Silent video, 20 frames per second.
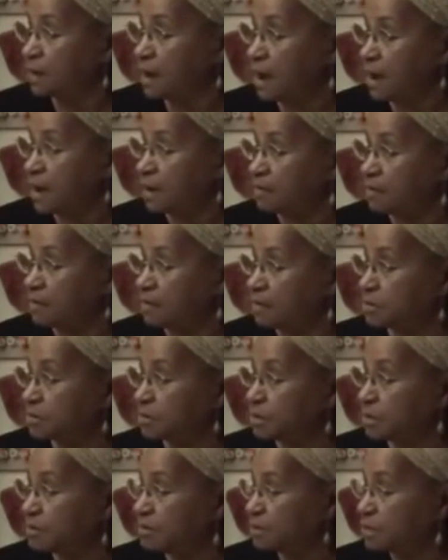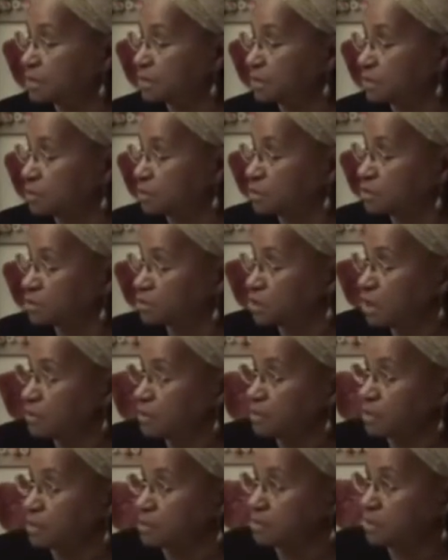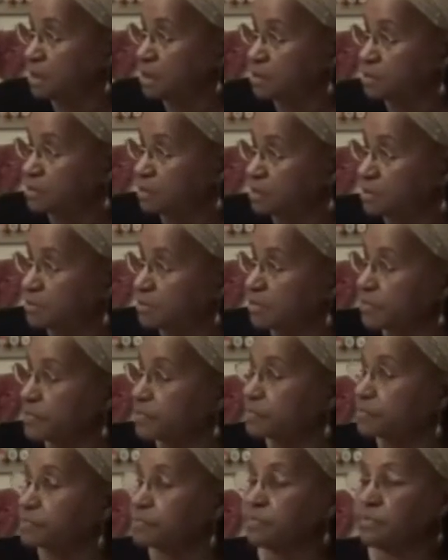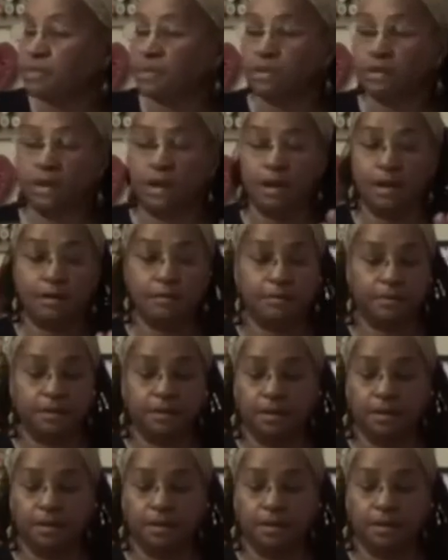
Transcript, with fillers: I have done previously. We'll start with the big one, okay?